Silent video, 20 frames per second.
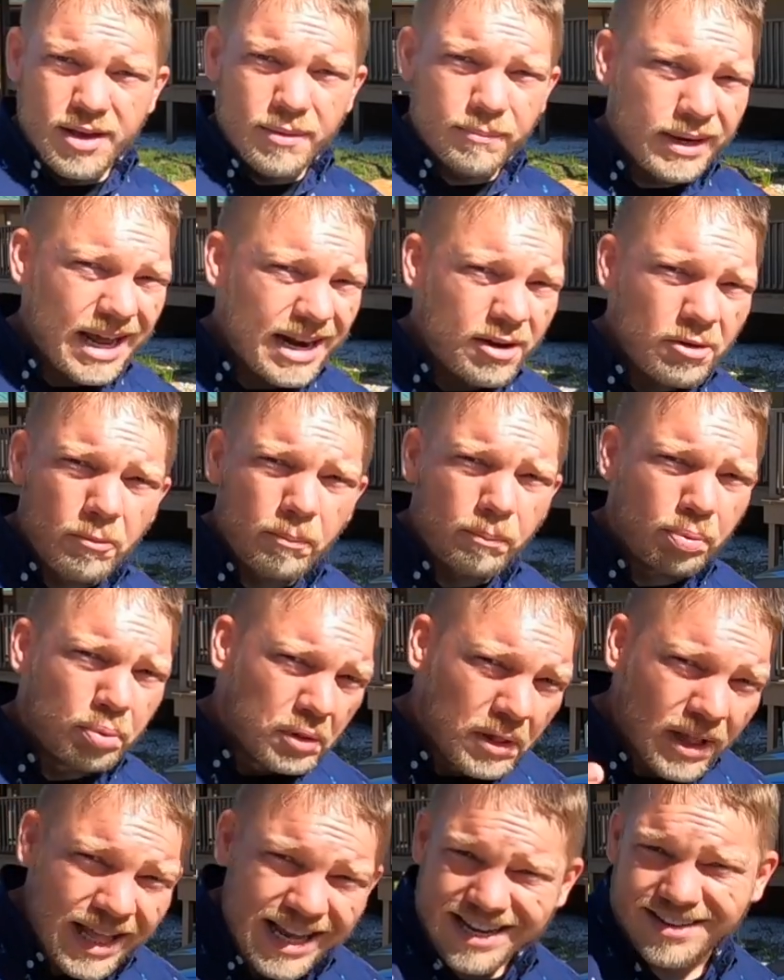but I don't
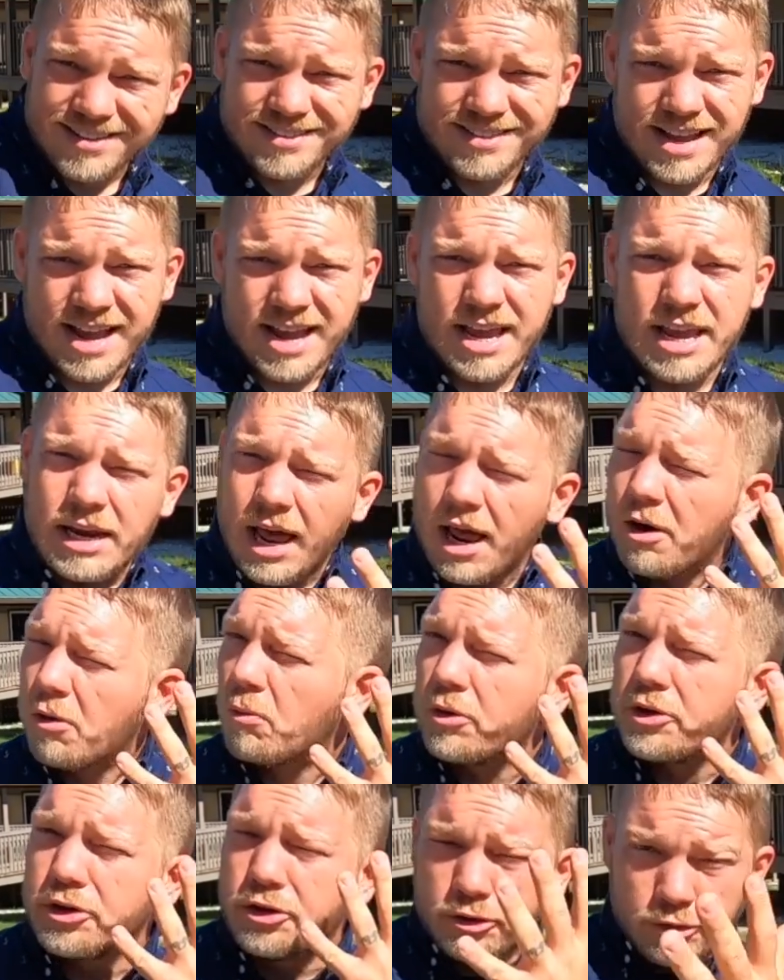plan on that and I don't
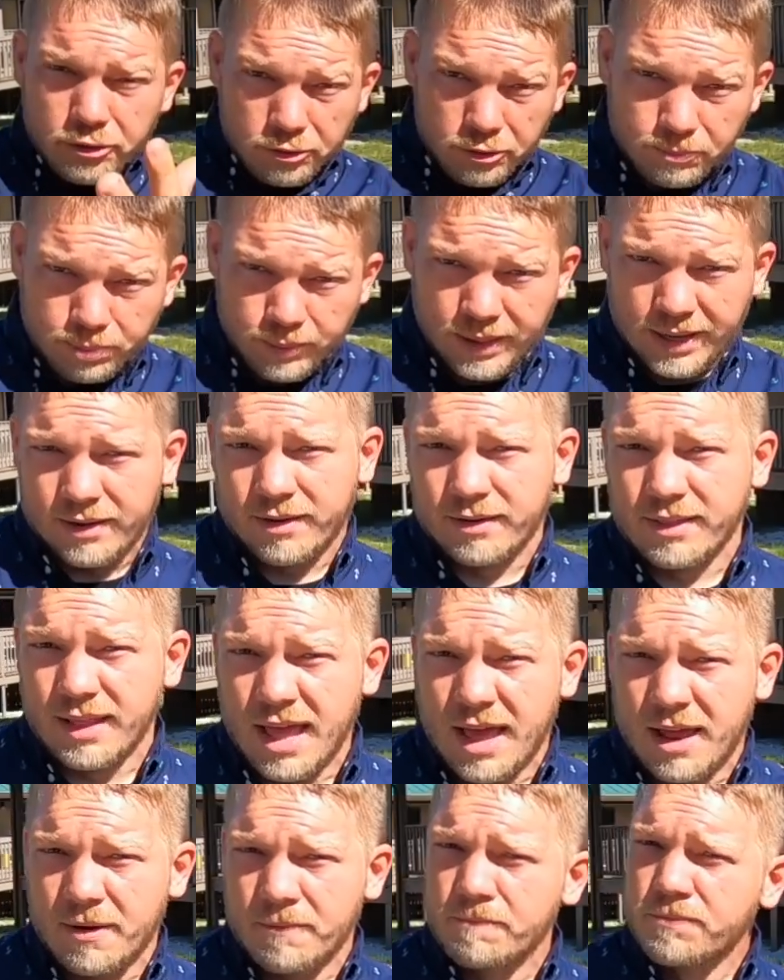want you to plan on
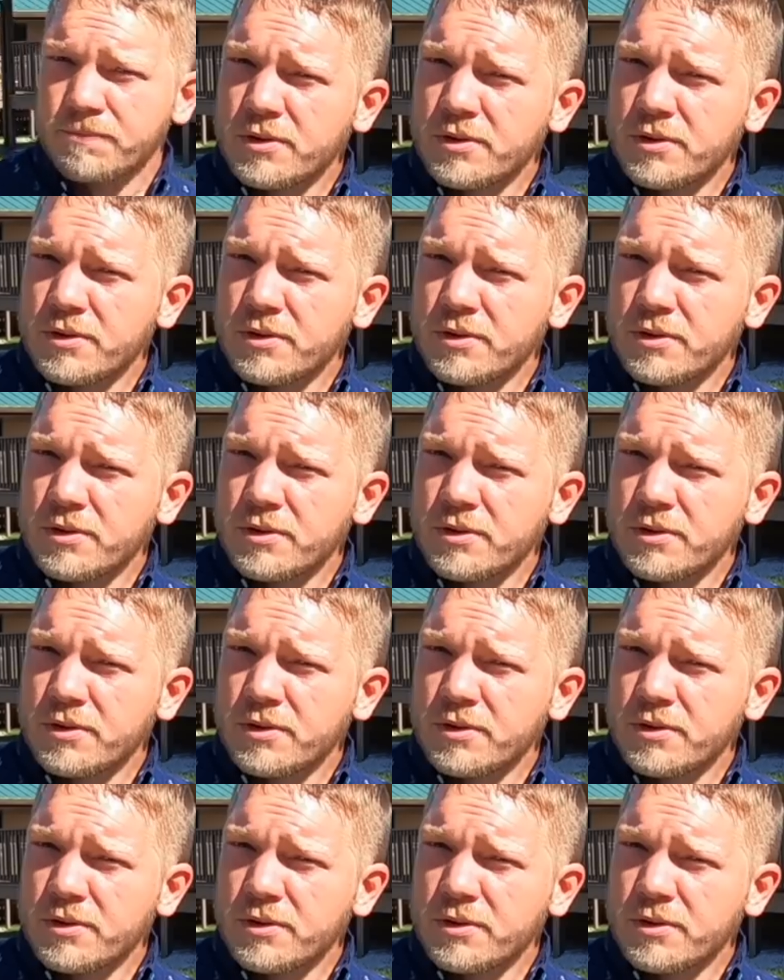that.